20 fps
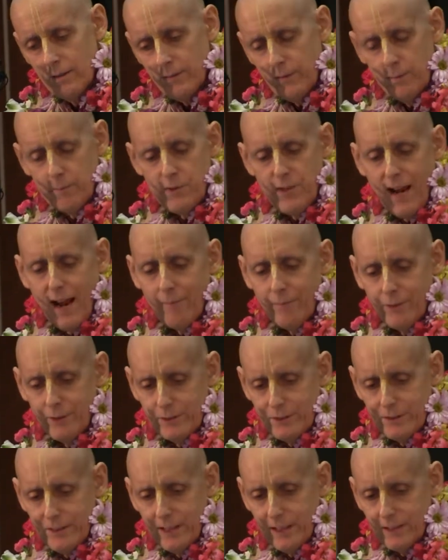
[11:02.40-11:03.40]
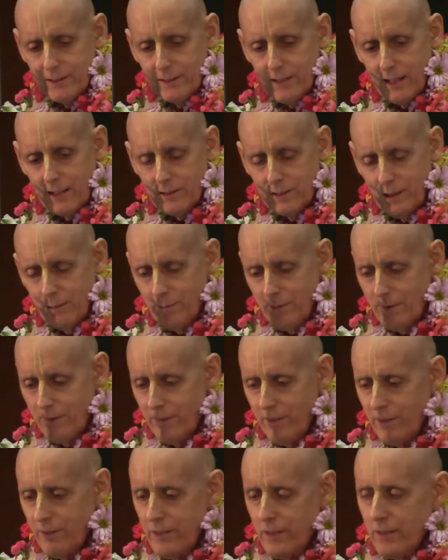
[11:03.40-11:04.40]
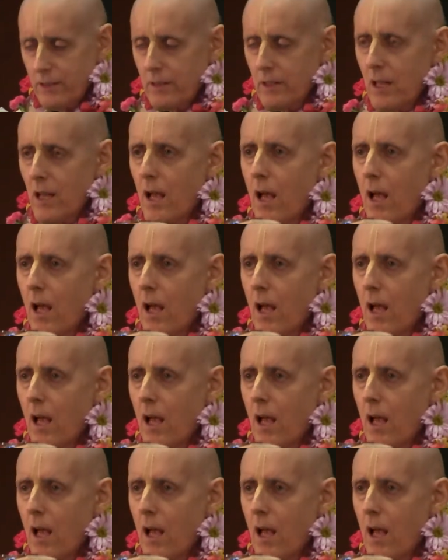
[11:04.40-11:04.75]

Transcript: from chapter 6, text number 30.